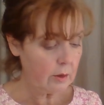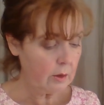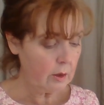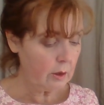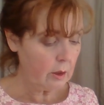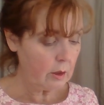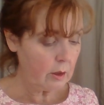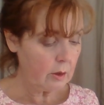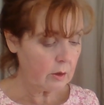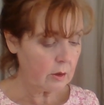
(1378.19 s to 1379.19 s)
then
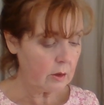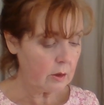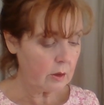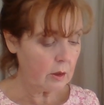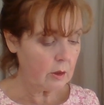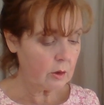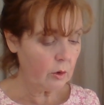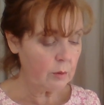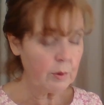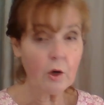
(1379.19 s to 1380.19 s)
it's it's
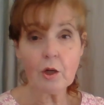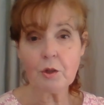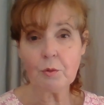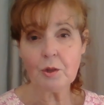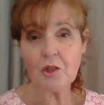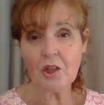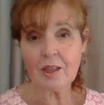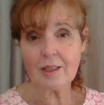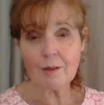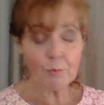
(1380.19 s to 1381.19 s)
going to be hard to
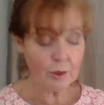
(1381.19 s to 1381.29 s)
adjust,